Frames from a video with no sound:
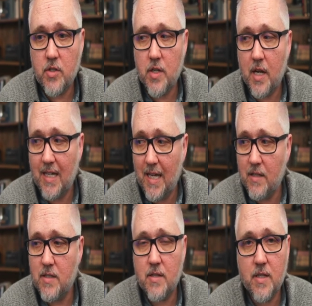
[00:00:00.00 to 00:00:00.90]

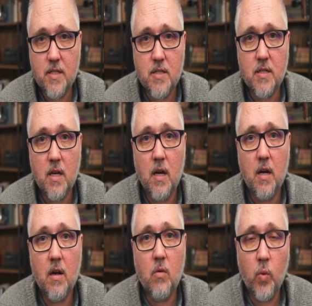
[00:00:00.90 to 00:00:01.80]
against this
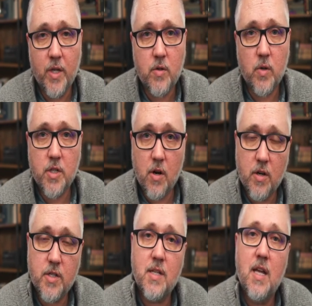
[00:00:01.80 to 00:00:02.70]
resource
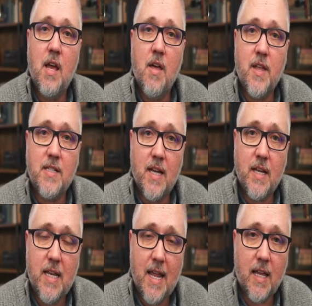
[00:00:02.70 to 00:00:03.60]
curse that's
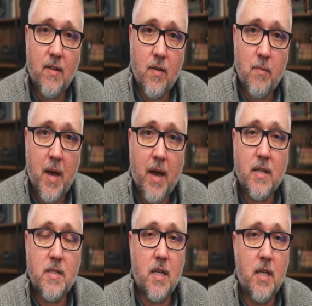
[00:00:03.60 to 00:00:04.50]
had negative
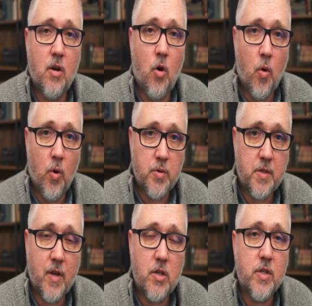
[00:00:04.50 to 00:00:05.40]
impacts in a whole host
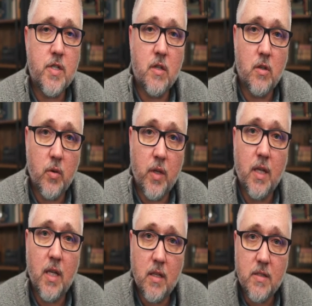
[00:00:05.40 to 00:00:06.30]
of countries,
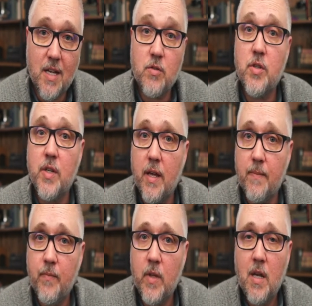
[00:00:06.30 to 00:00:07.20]
including South Sudan.
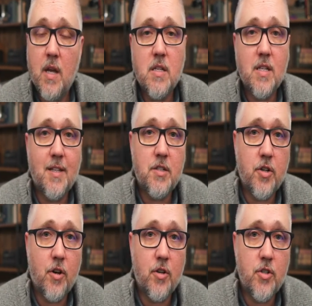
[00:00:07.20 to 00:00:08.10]
So let's
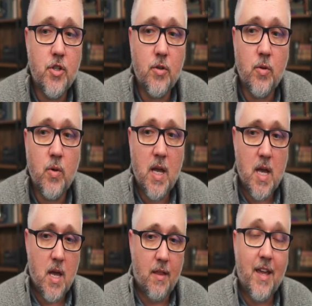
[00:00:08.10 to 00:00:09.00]
turn to
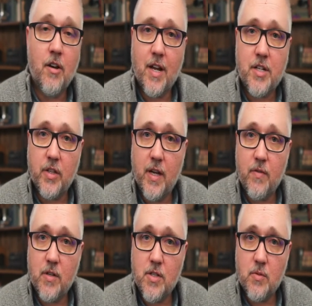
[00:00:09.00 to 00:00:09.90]
international
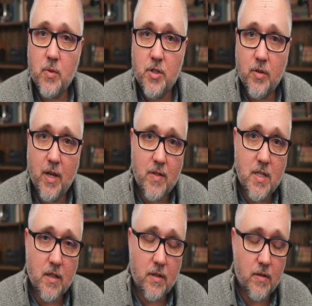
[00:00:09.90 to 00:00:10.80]
efforts, which will give us
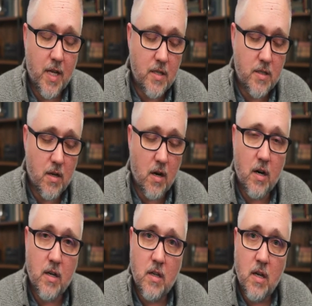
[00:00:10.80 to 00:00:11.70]
a little hint
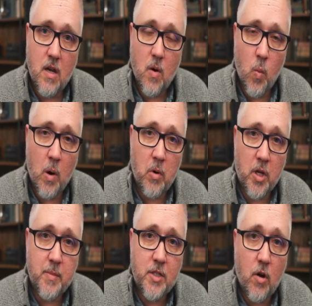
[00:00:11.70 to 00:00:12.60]
on what we're
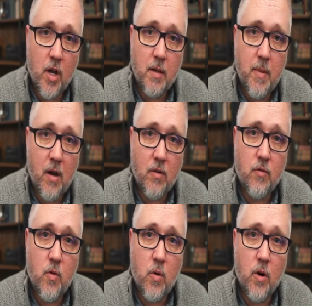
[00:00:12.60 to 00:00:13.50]
going to be talking about
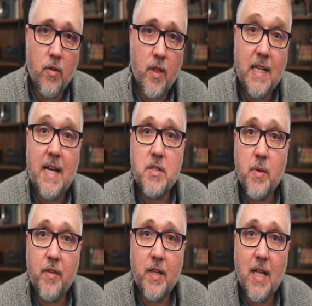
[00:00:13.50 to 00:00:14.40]
for the last
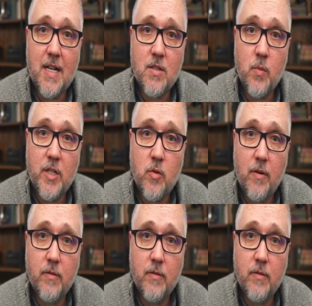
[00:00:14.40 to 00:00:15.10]
week of the class in week 12.